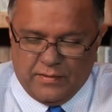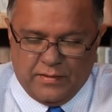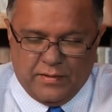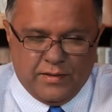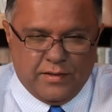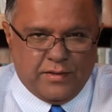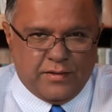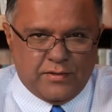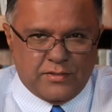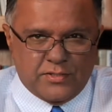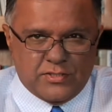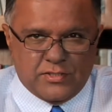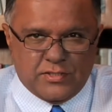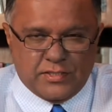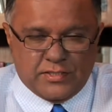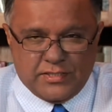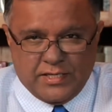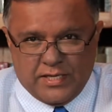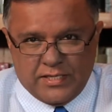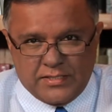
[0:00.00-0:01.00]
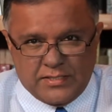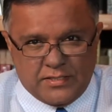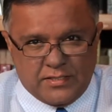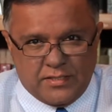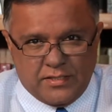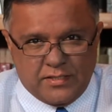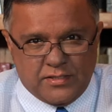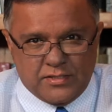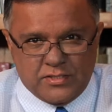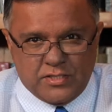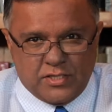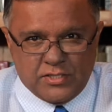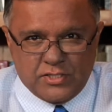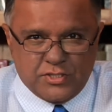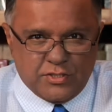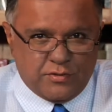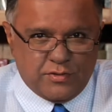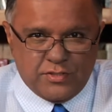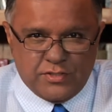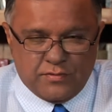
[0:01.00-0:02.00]
is the test is a
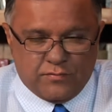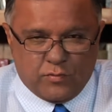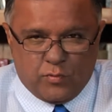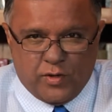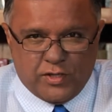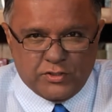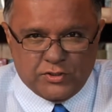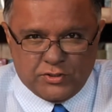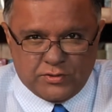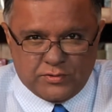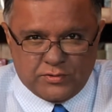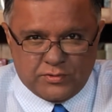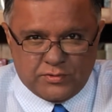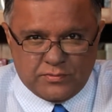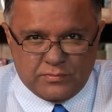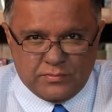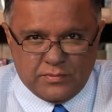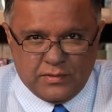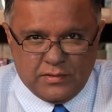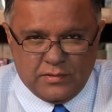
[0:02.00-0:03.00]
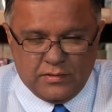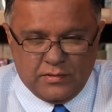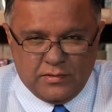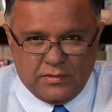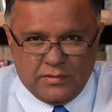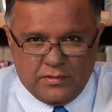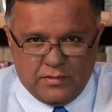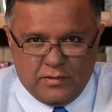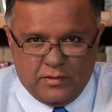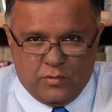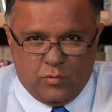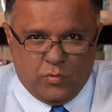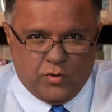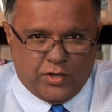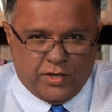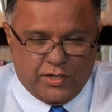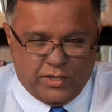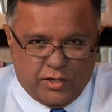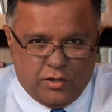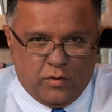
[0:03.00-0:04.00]
series of questions. We're
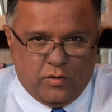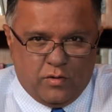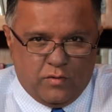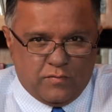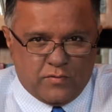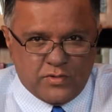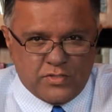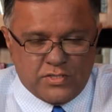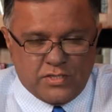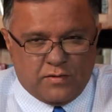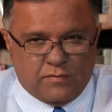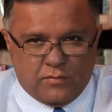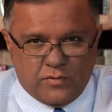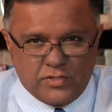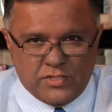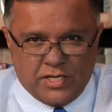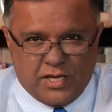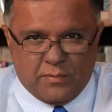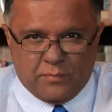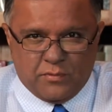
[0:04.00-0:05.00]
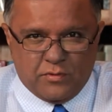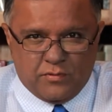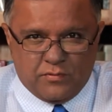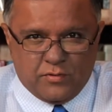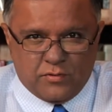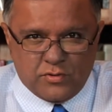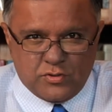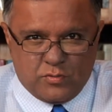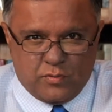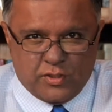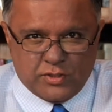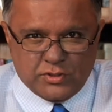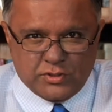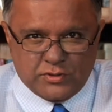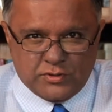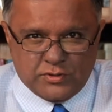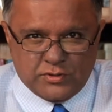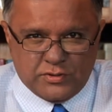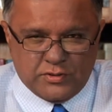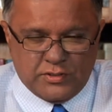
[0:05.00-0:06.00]
going to go over several sample of those
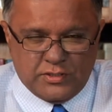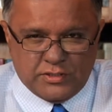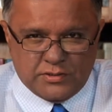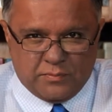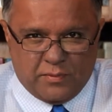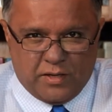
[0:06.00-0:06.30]
questions in these